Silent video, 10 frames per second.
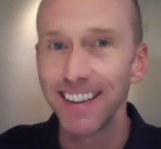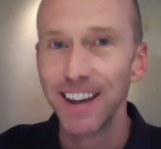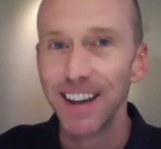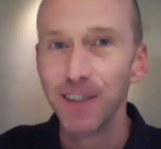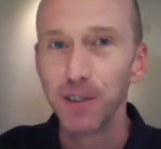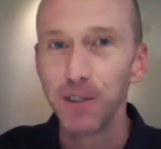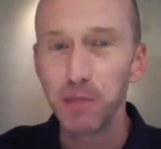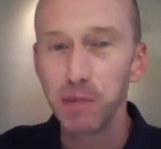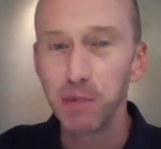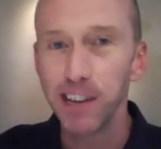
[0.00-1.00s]
for some
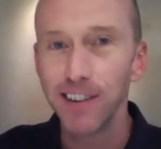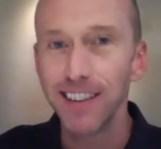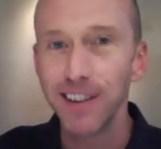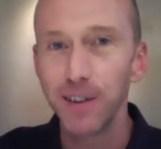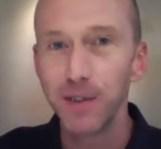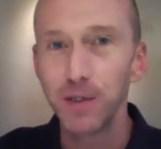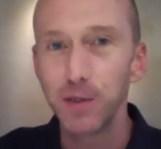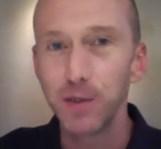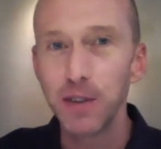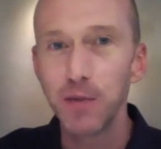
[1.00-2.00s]
people hearing those
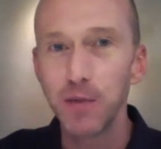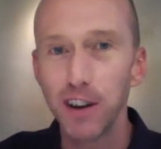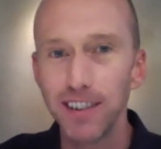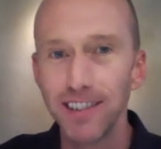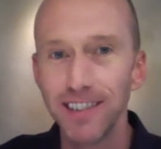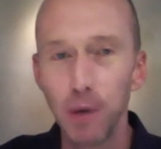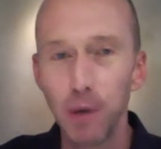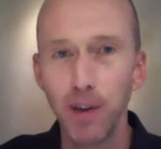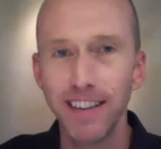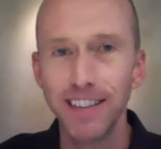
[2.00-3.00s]
3 words
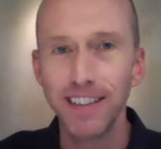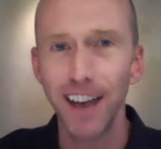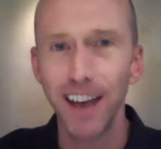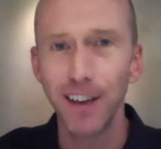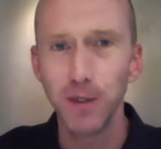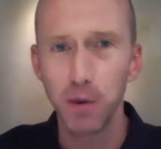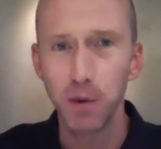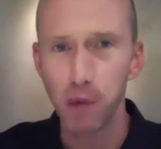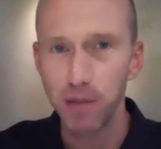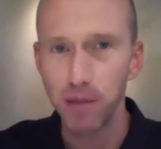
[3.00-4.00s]
spoken as values, they were
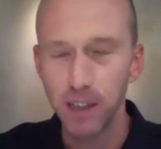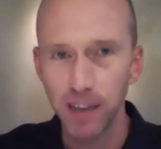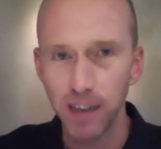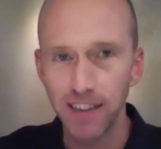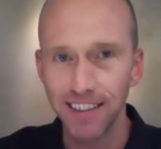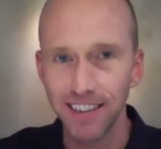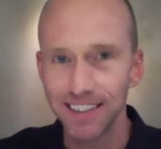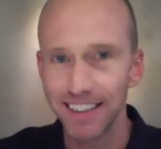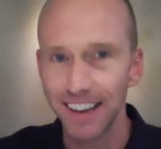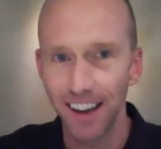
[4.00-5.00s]
probably expecting things
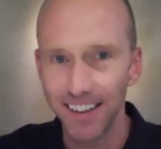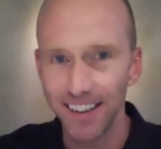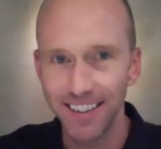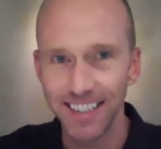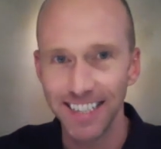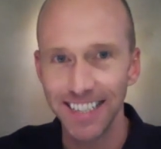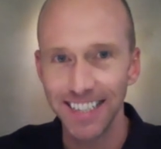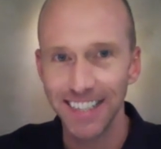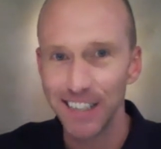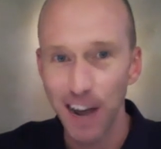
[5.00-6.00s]
like honesty and
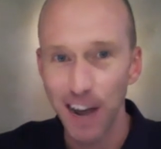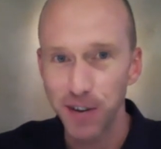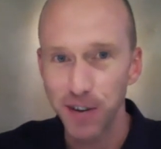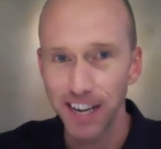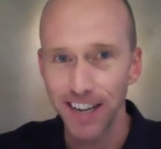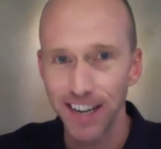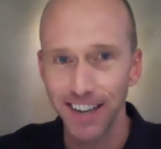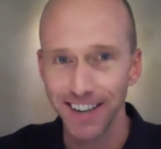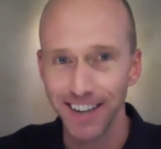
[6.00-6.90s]
integrity and